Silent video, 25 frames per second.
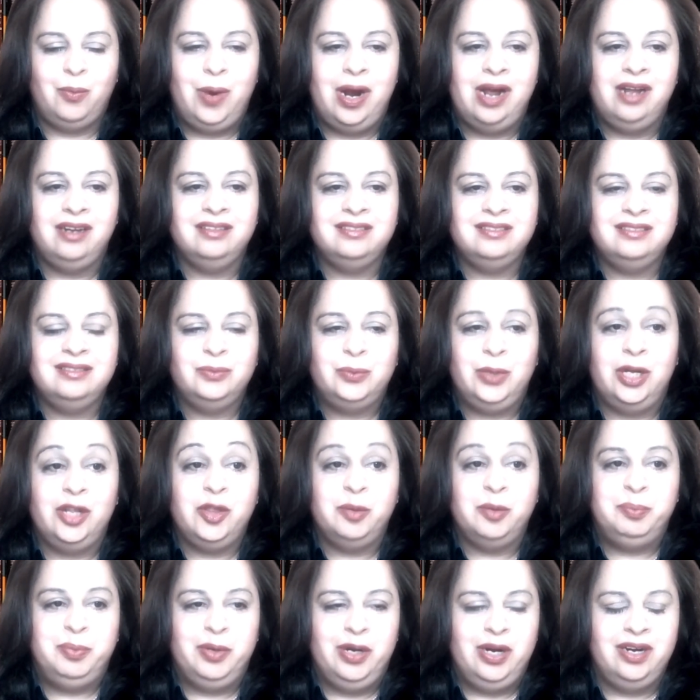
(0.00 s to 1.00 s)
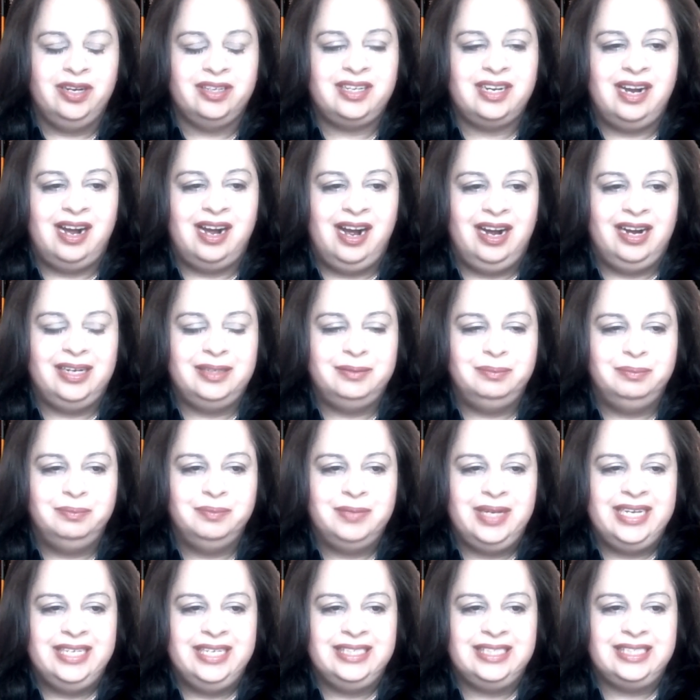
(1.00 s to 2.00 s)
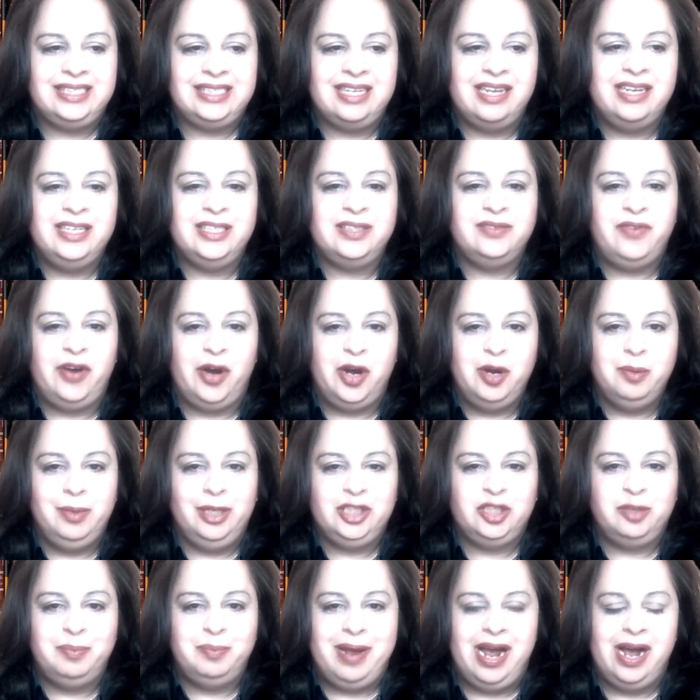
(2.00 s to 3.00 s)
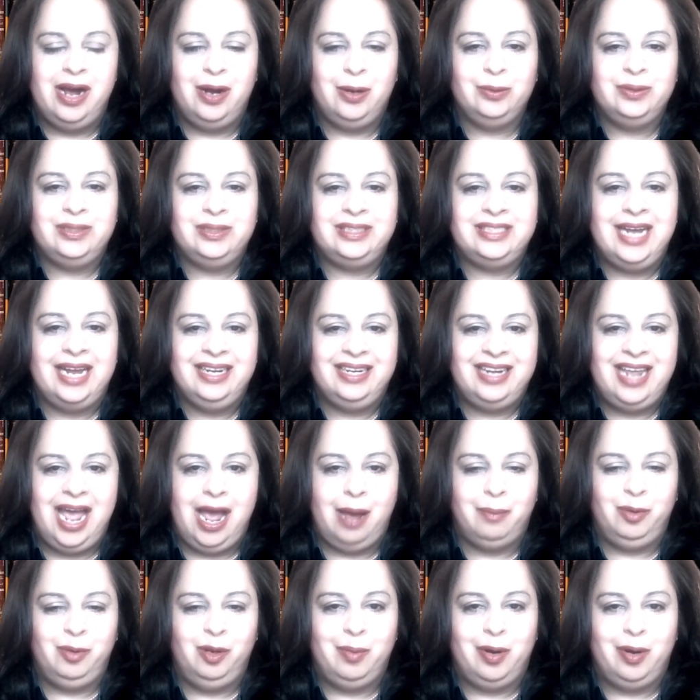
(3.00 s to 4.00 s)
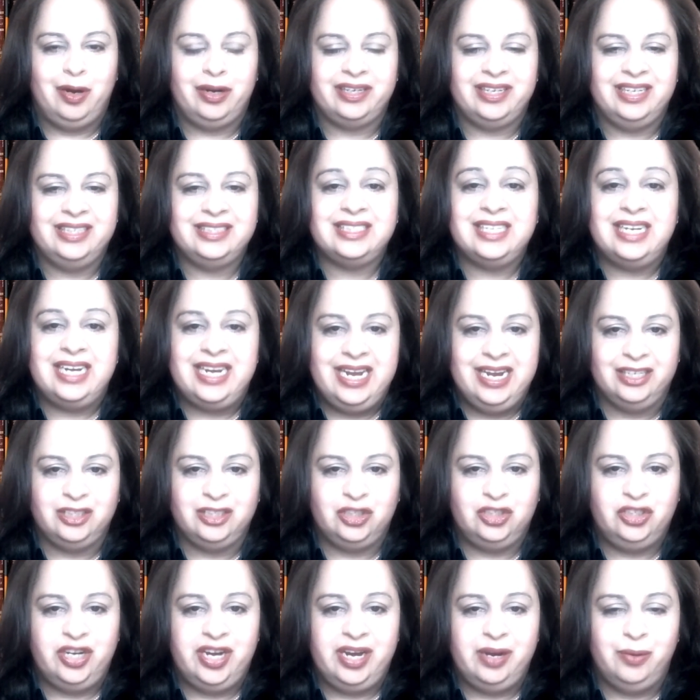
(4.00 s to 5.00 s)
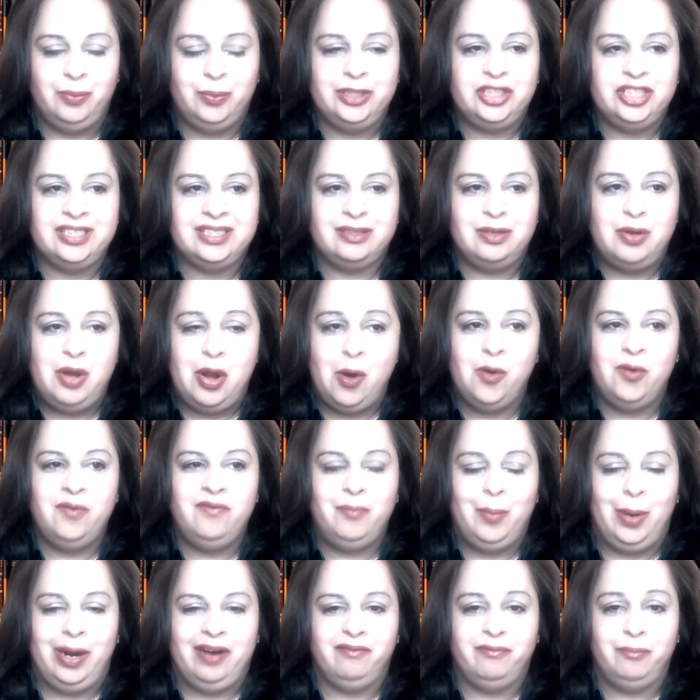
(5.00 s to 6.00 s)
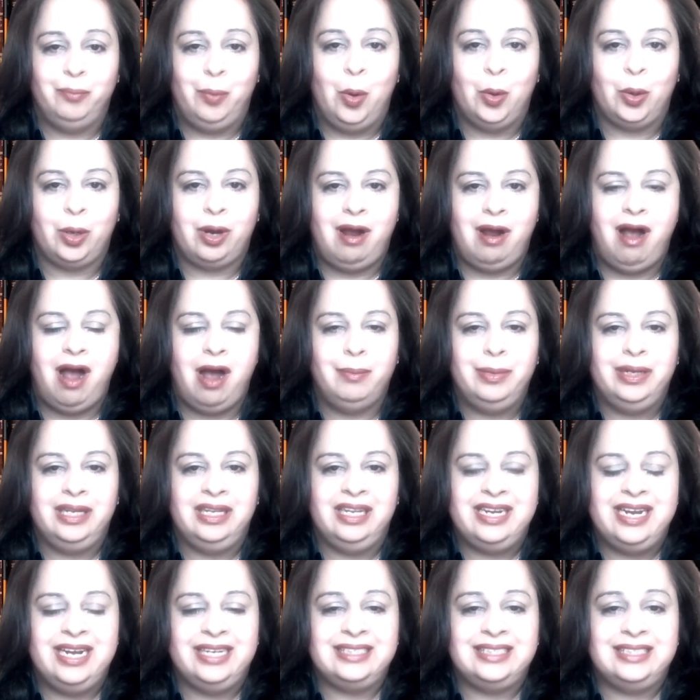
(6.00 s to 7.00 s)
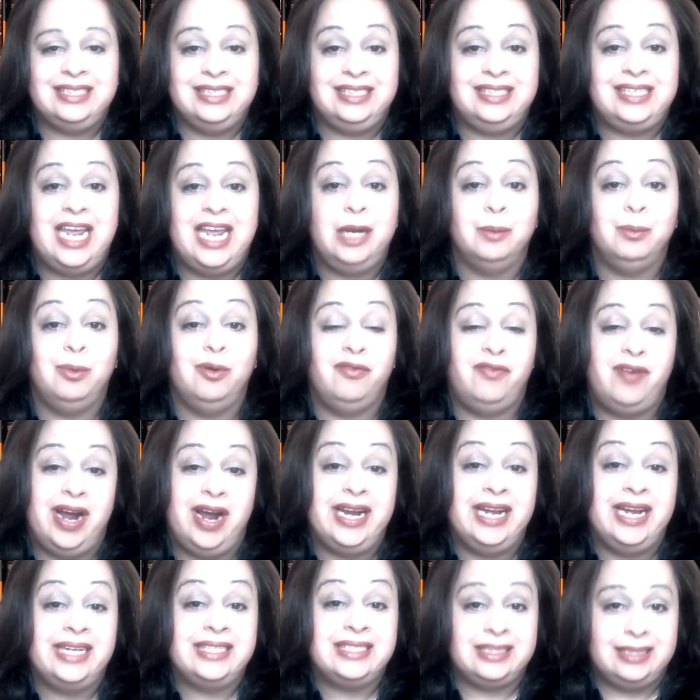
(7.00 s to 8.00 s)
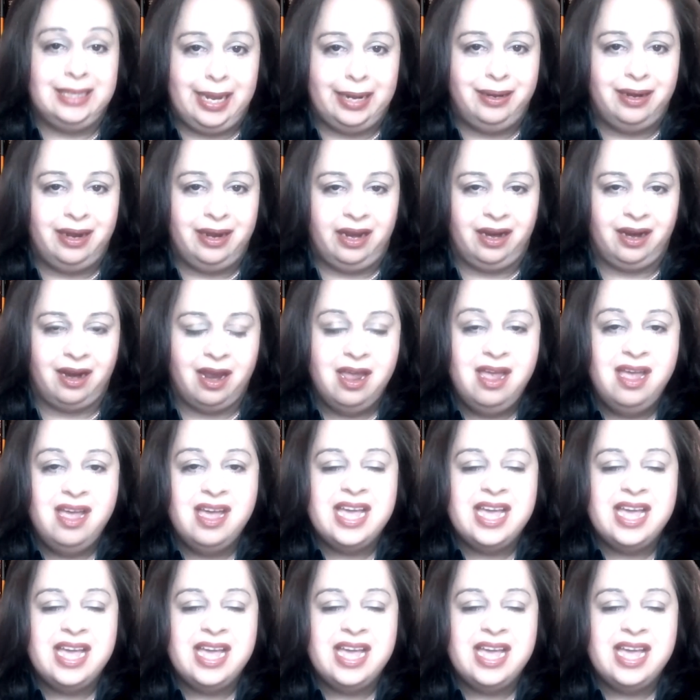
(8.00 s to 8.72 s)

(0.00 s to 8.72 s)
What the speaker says: Well, the book is very much about debt capital markets and ESG, which is known more commonly as sustainable finance lending.